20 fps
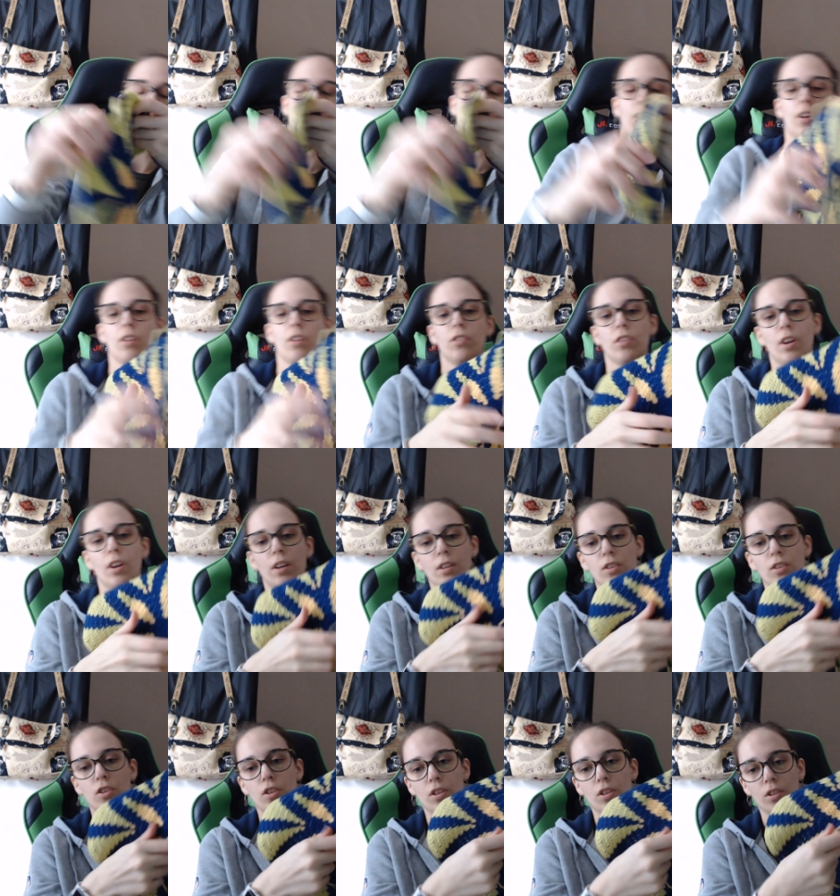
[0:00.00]
crochet,
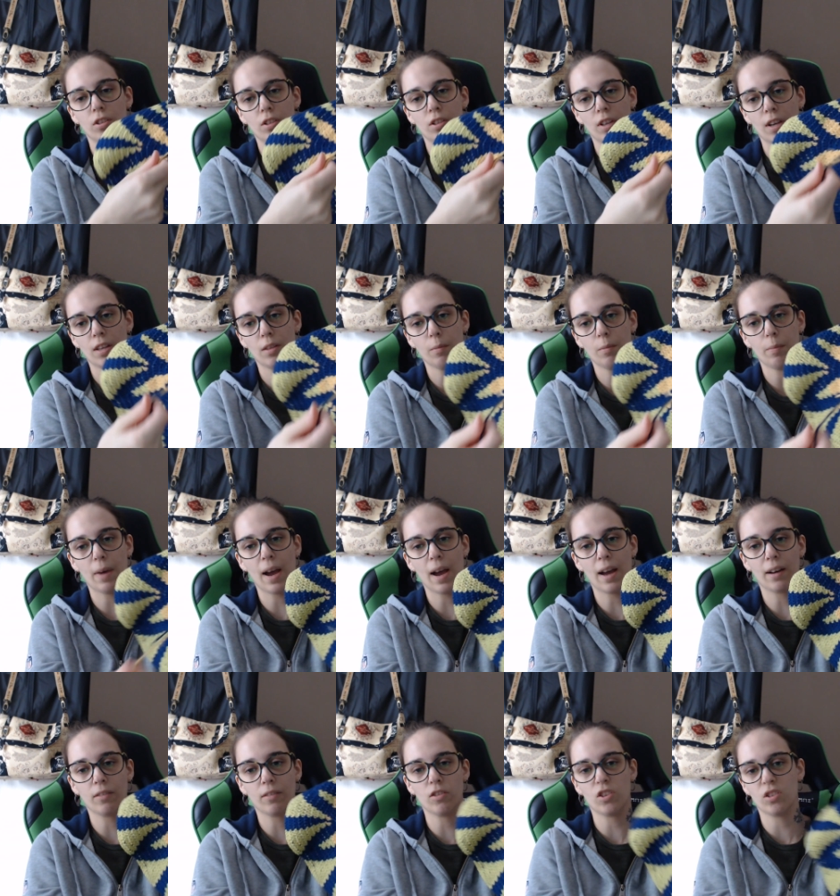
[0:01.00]
and as you can see the
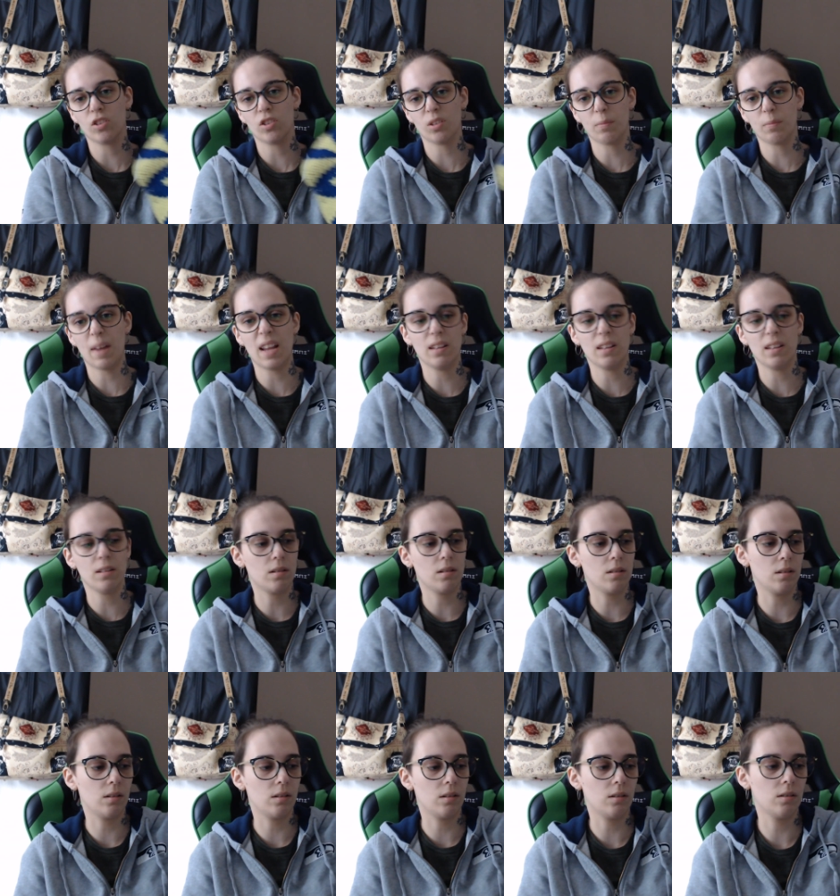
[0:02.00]
bag, I've just got some
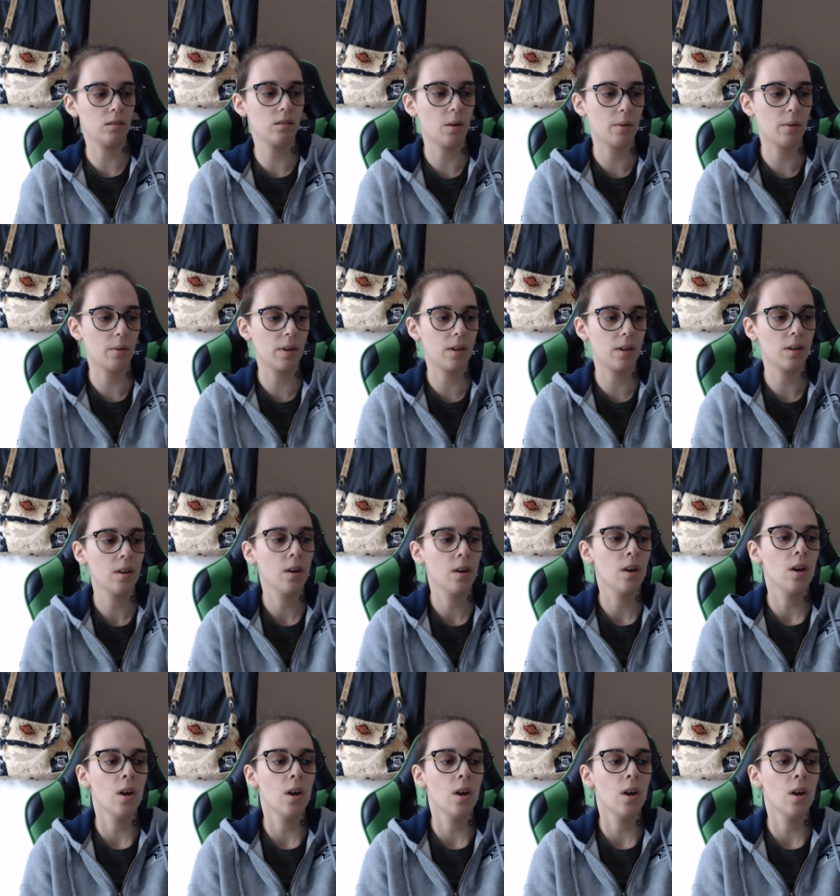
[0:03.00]
ends to sew in.